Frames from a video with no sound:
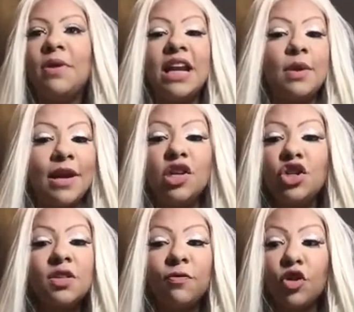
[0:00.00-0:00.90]
but anyway, he
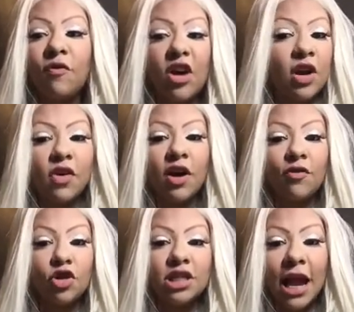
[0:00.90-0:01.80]
just, for the very, very
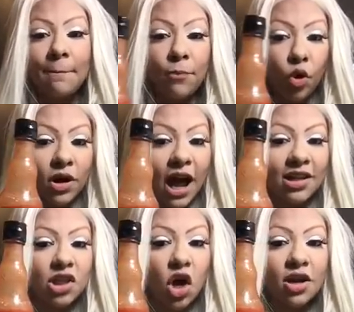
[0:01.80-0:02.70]
first time, poured
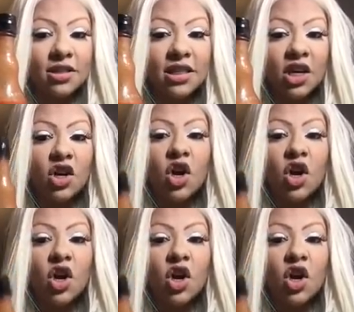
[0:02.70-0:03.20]
hot sauce